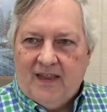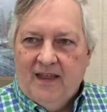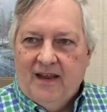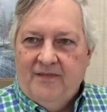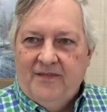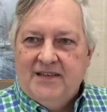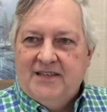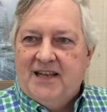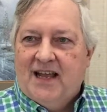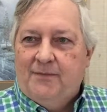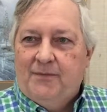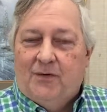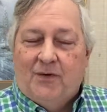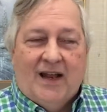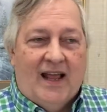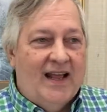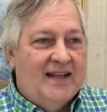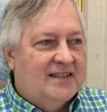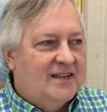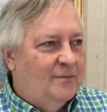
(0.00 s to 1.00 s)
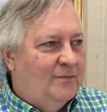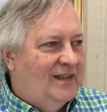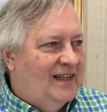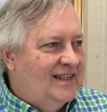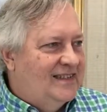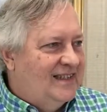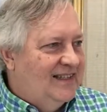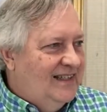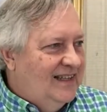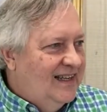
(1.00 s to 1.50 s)
At this time I want to ask a
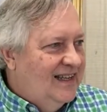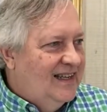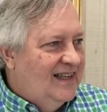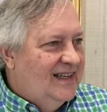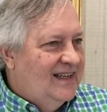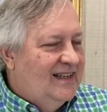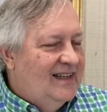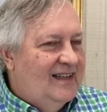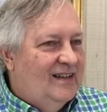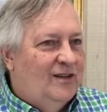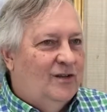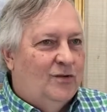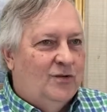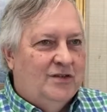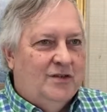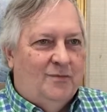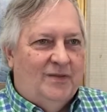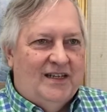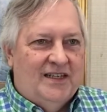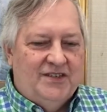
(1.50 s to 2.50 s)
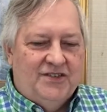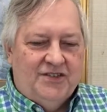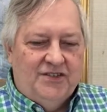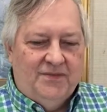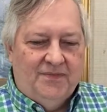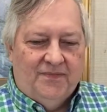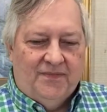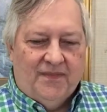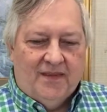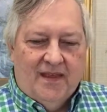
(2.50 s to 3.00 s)
blessing. The Lord to bless you.
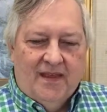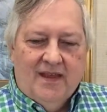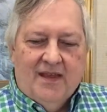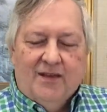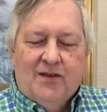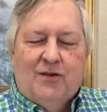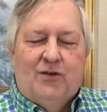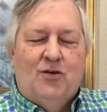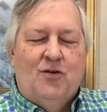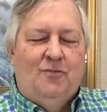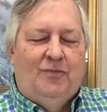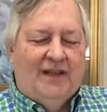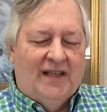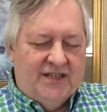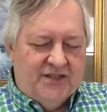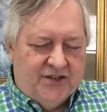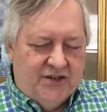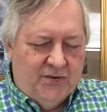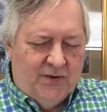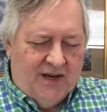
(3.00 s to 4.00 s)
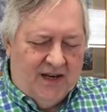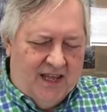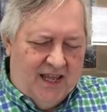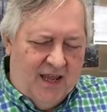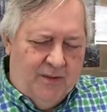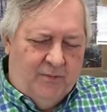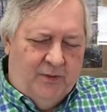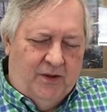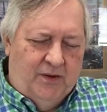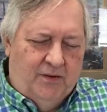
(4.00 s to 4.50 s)
The Lord bless you and
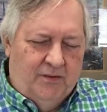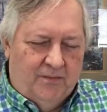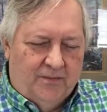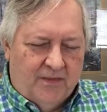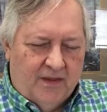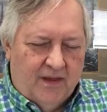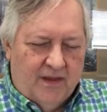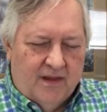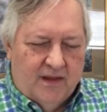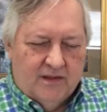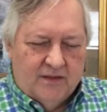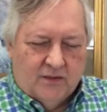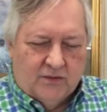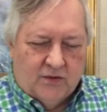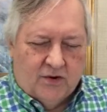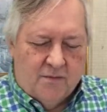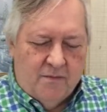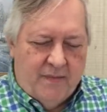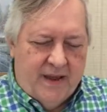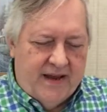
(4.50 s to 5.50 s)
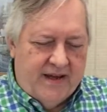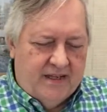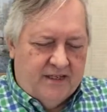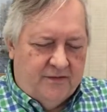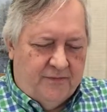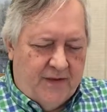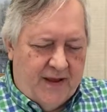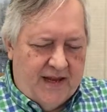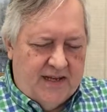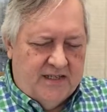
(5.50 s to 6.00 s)
keep you. The Lord make
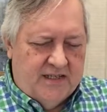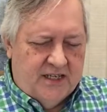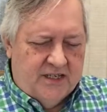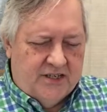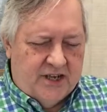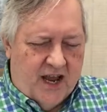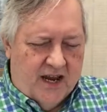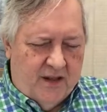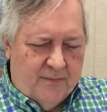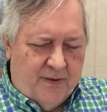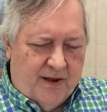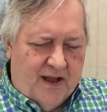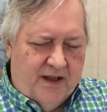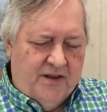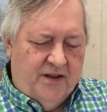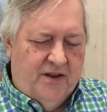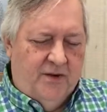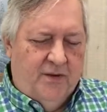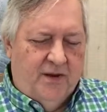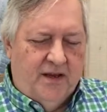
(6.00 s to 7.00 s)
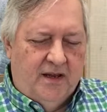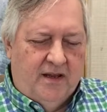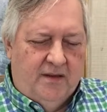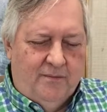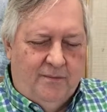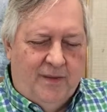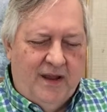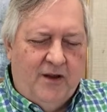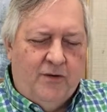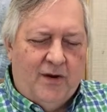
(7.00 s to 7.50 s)
his face to shine upon you and
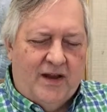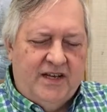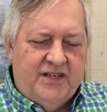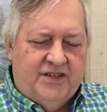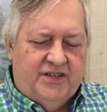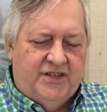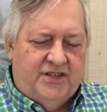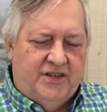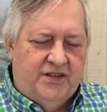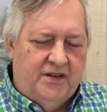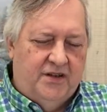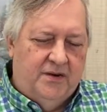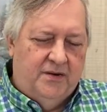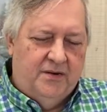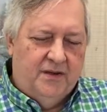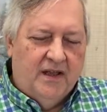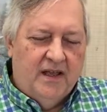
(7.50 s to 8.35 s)
be gracious to you.